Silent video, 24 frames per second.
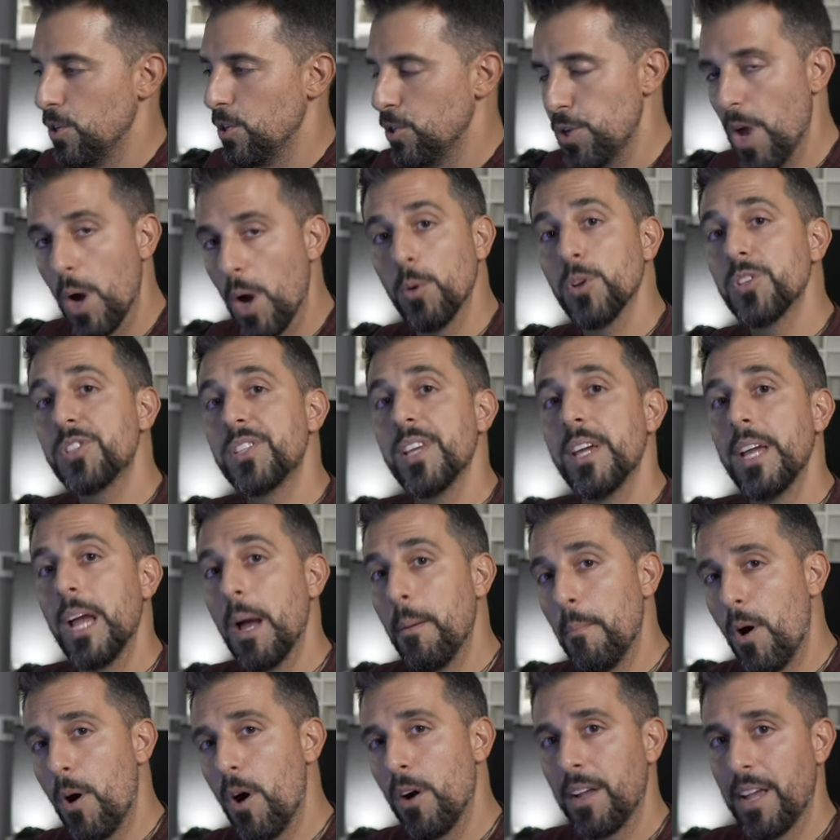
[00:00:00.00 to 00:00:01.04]
So I would say,
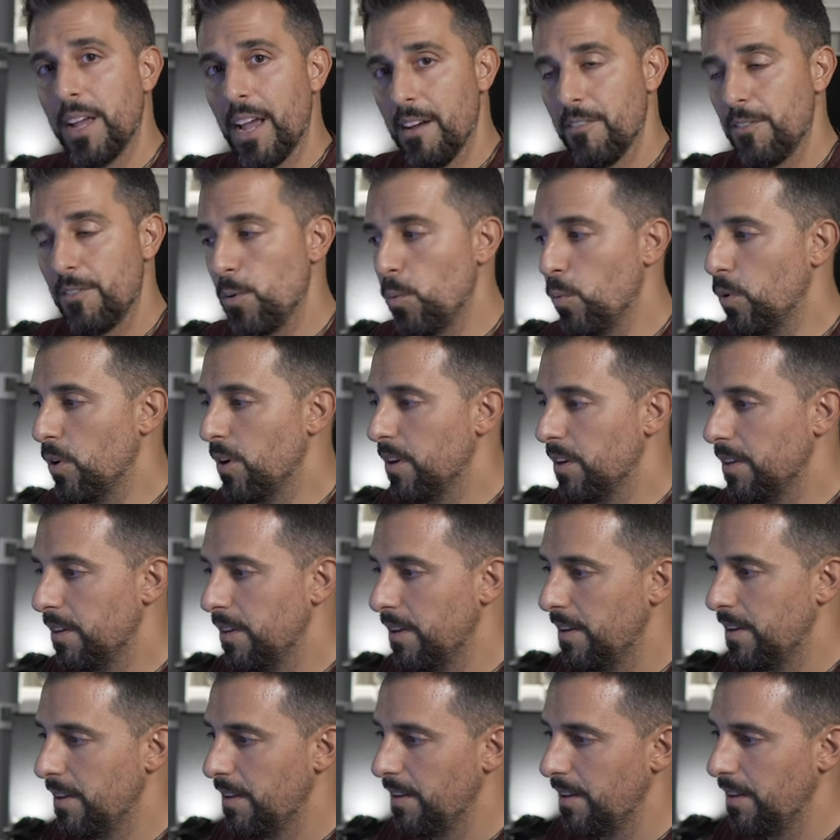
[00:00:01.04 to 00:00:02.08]
among everyone,
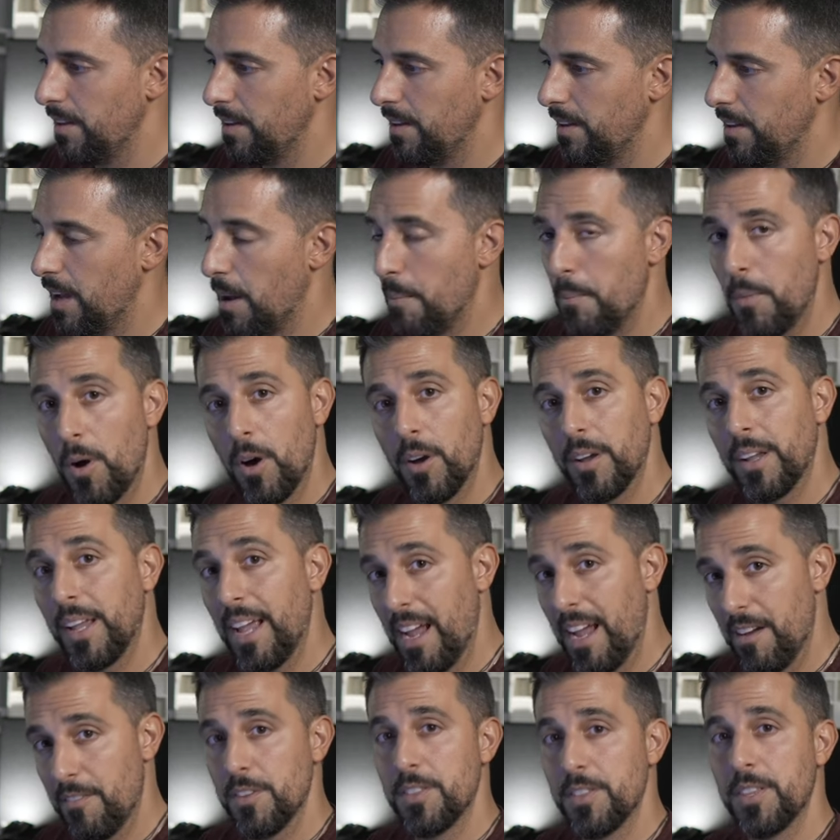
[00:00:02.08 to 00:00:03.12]
among
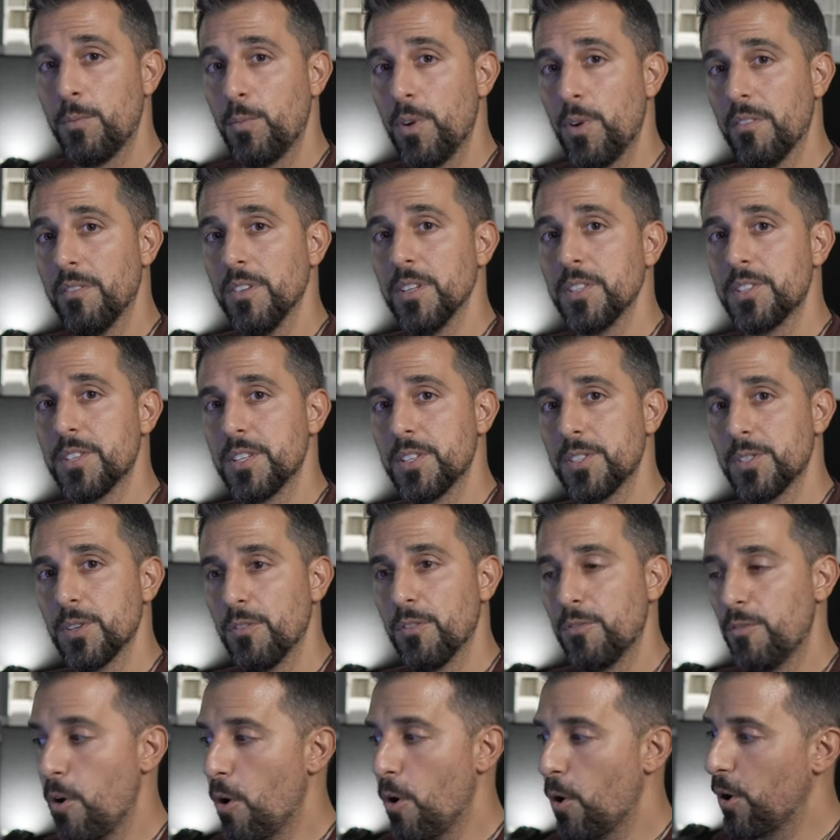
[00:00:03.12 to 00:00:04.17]
everything we have listened so
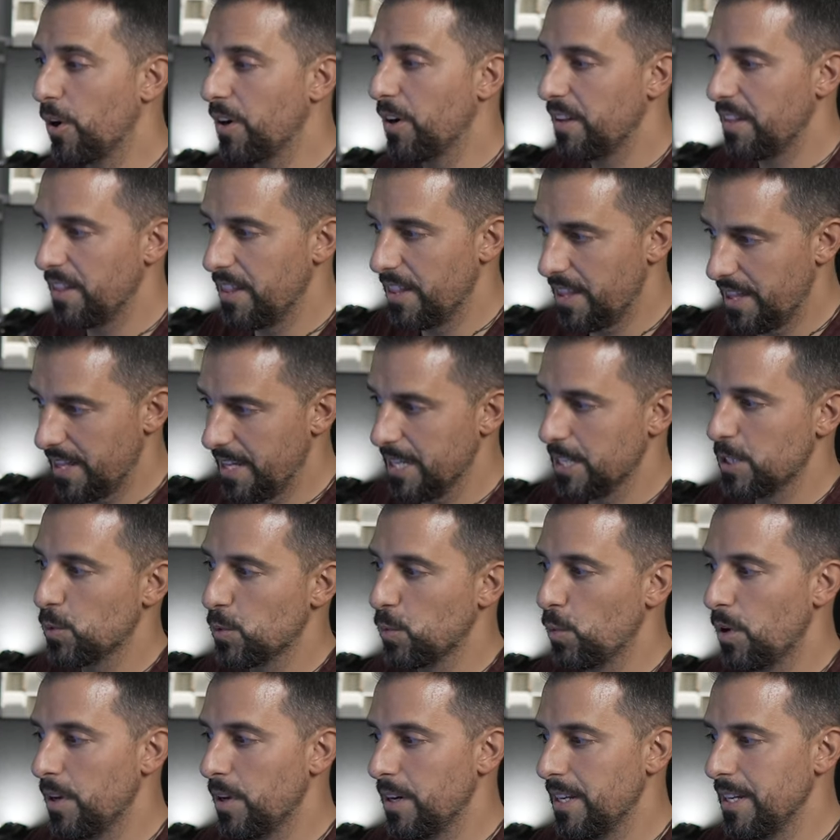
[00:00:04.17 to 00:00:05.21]
far, this
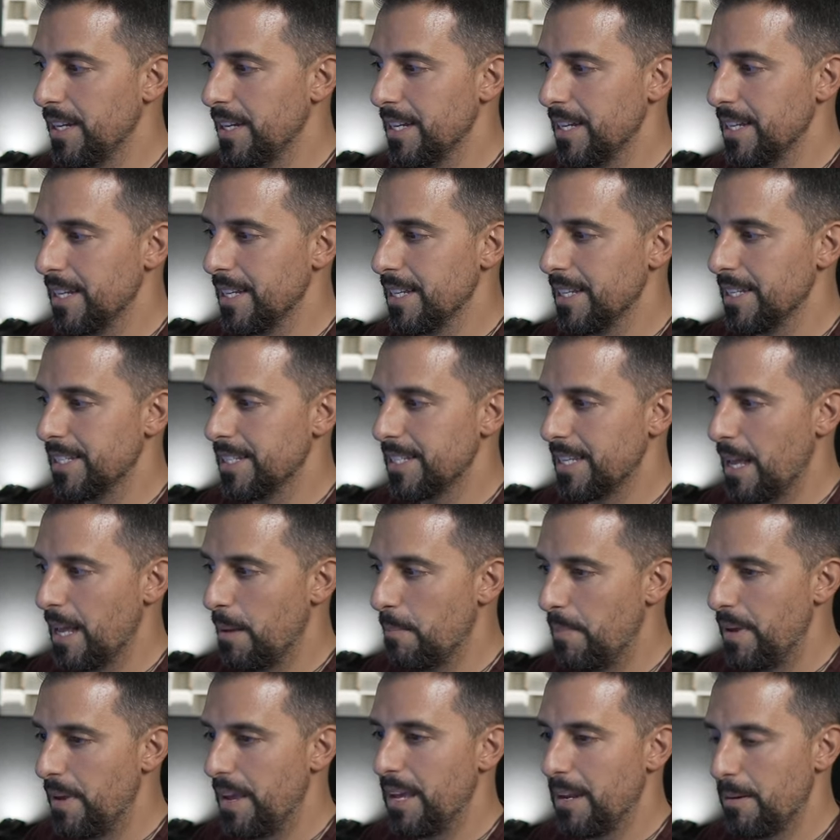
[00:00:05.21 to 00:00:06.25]
one is a
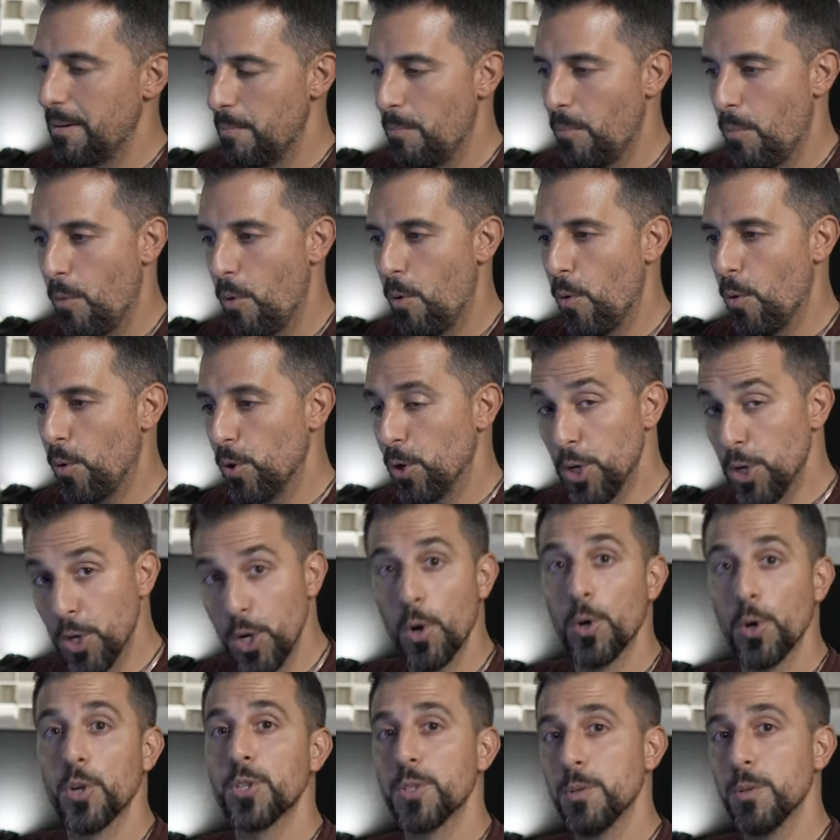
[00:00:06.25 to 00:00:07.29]
bit more
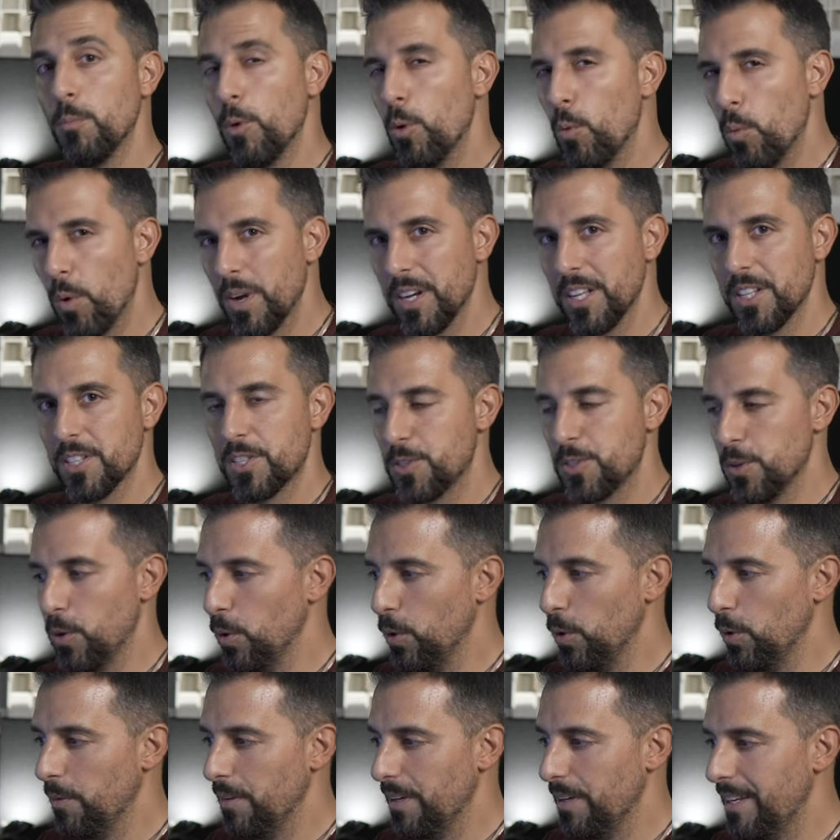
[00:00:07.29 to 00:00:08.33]
noticeable when in
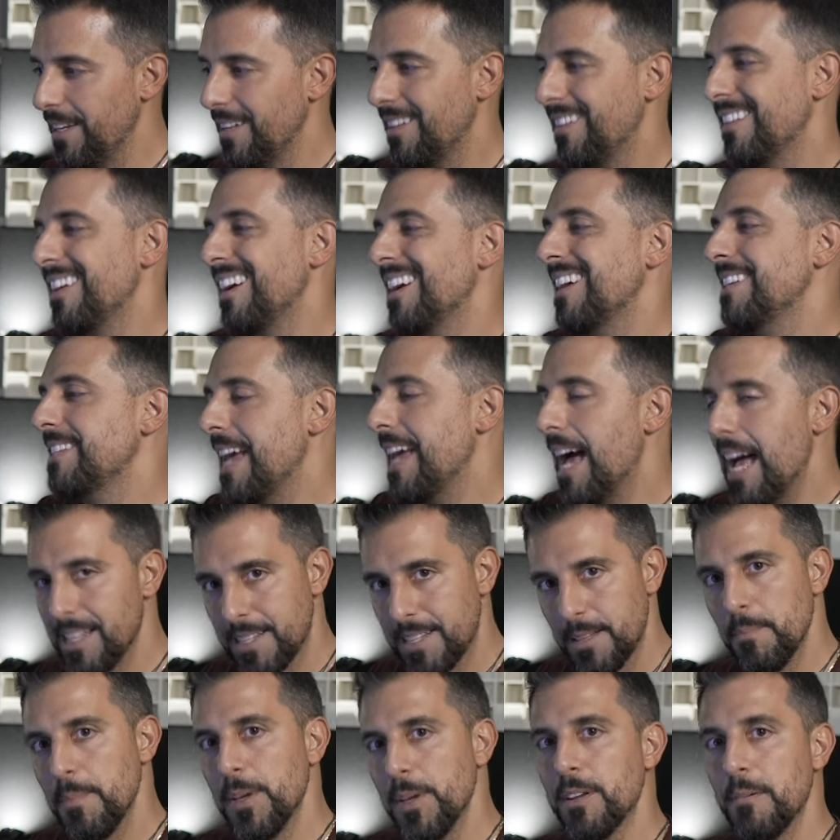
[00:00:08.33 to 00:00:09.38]
solo. It does
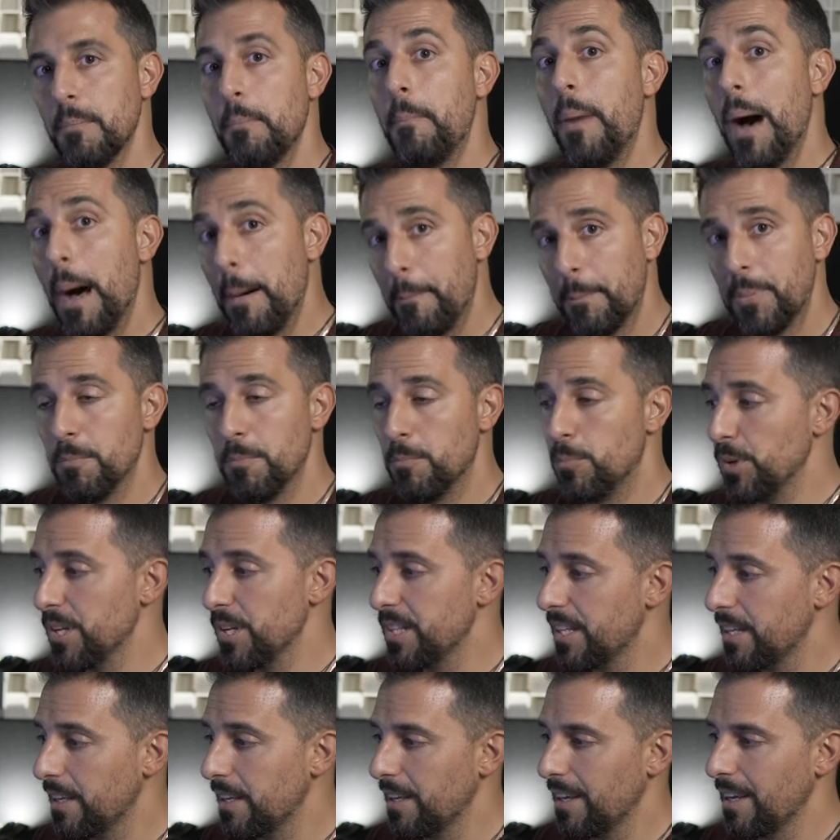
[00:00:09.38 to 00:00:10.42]
add a bit of pump and
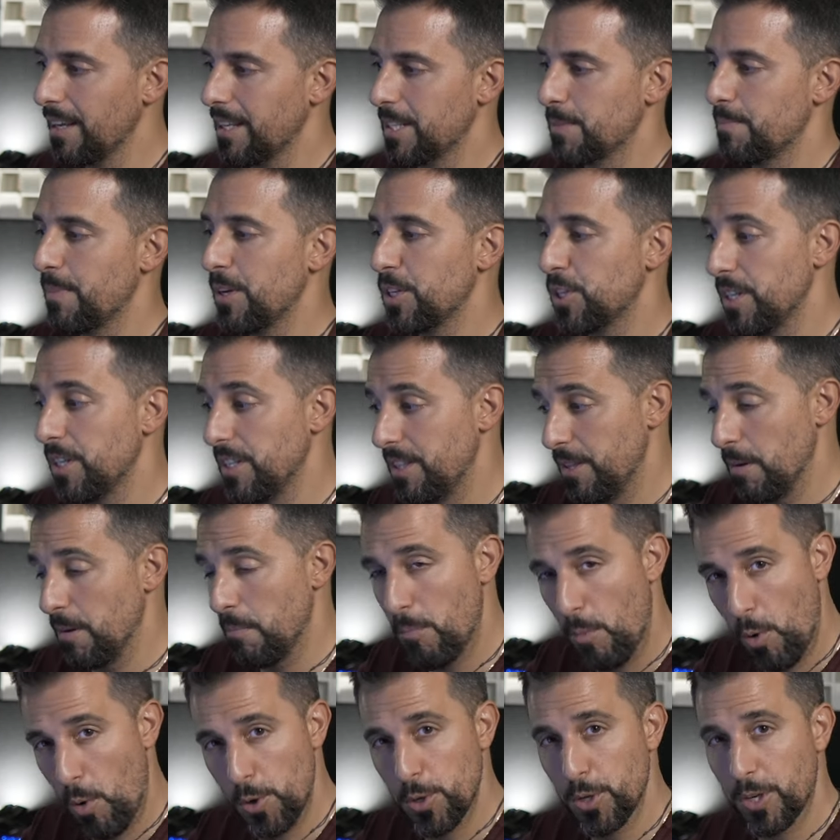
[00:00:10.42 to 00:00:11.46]
breathing, especially the
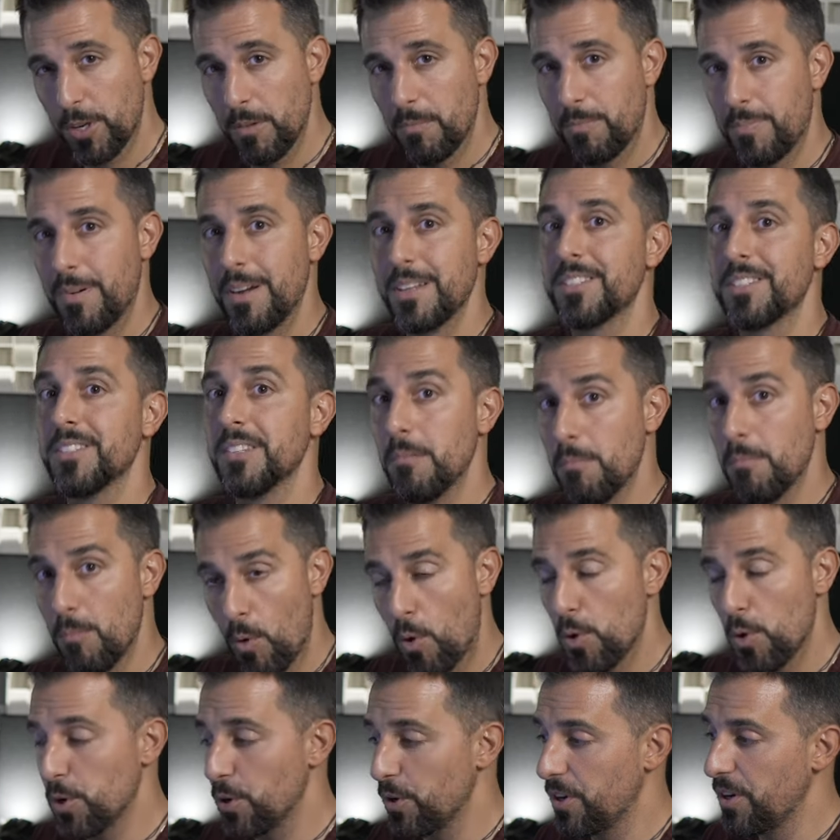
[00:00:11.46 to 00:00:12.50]
more you compress, the
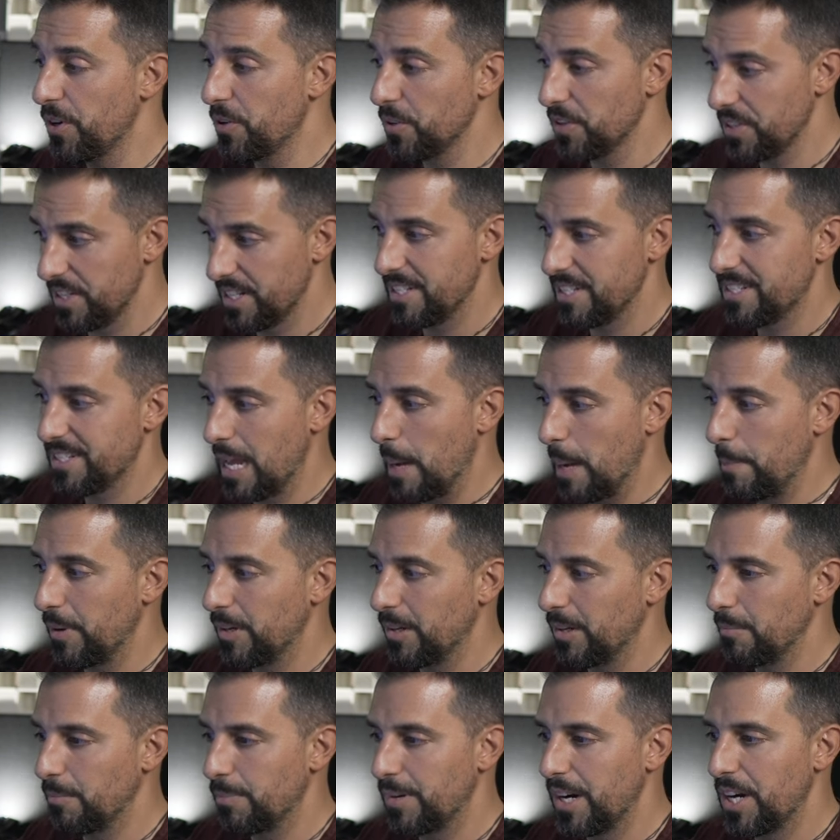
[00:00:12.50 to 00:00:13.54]
more you hear this type of
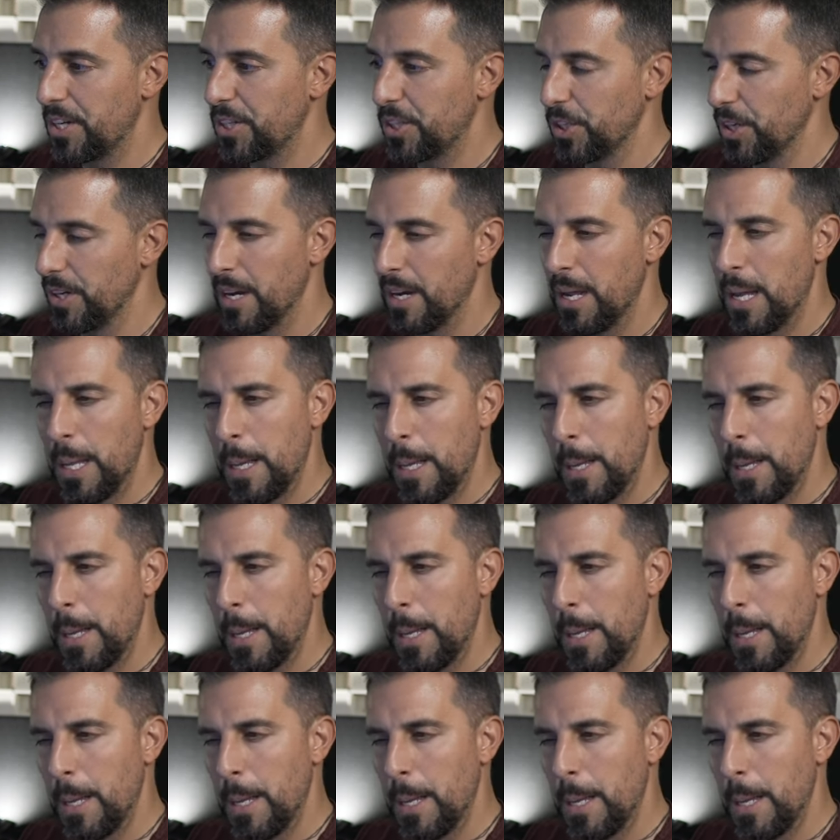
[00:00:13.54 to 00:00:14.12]
compression.